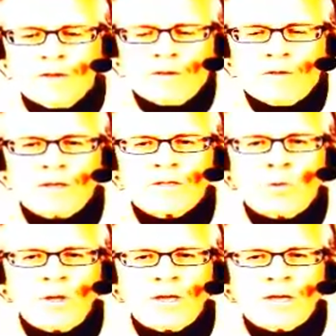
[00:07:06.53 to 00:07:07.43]
This
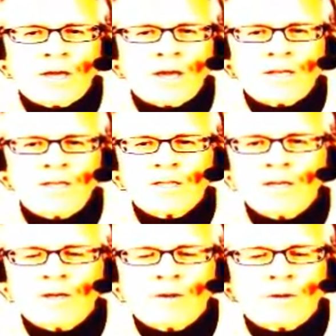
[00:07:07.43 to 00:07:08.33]
week can't teach
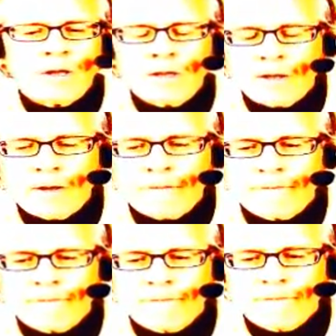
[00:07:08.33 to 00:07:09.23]
the ego anything.
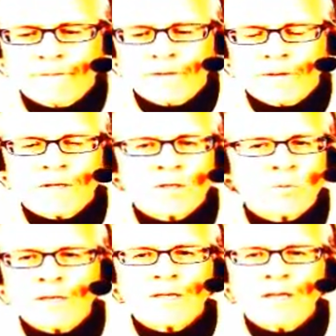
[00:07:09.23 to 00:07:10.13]
This week
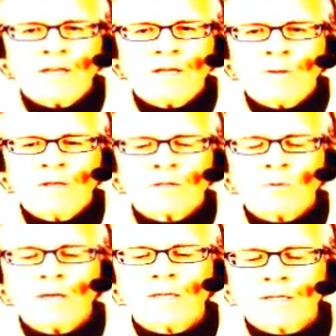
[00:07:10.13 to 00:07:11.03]
doesn't need to be this
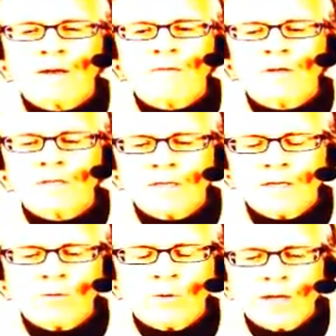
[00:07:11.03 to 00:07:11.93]
week. Instead of this
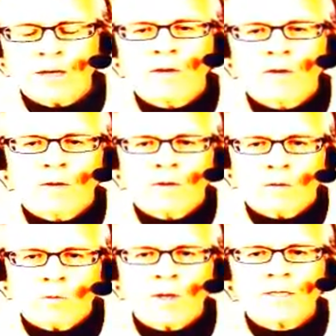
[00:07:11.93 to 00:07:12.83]
week,
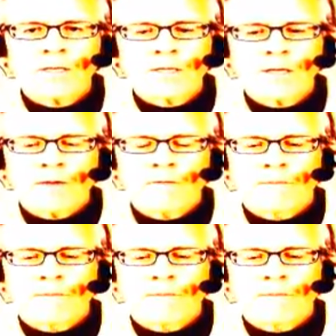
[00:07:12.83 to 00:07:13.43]
oneness is seen.